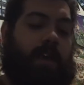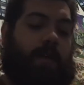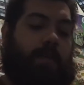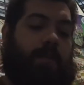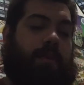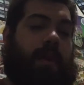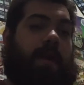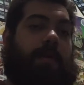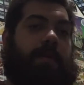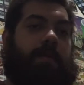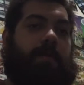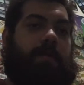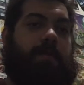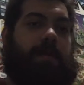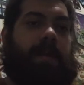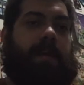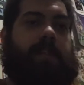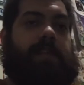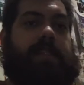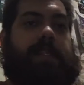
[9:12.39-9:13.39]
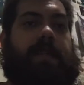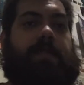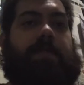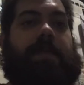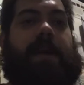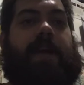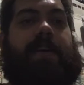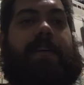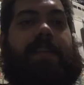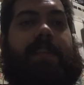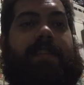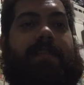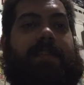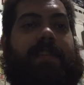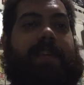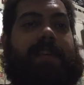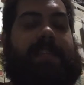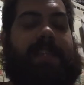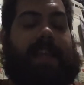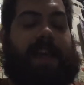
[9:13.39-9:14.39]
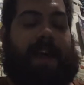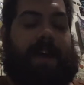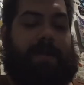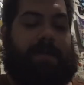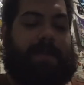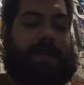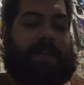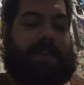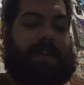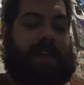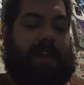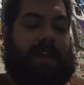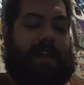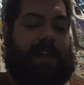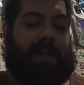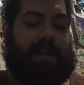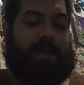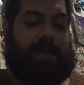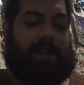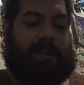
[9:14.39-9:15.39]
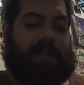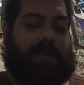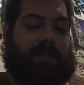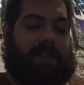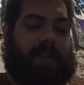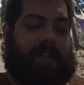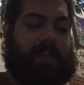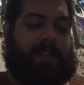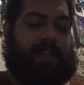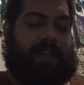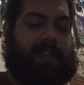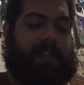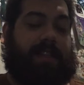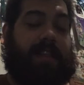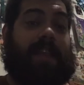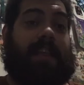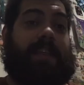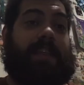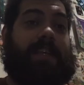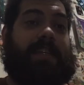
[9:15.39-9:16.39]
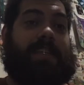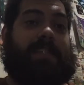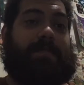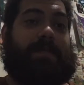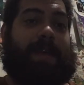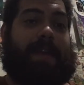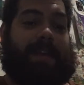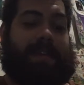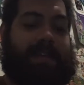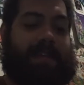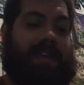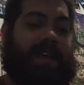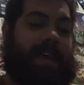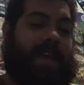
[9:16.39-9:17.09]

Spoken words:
Probably won't be on the same power level as the Omnith Locust Creation they just banned.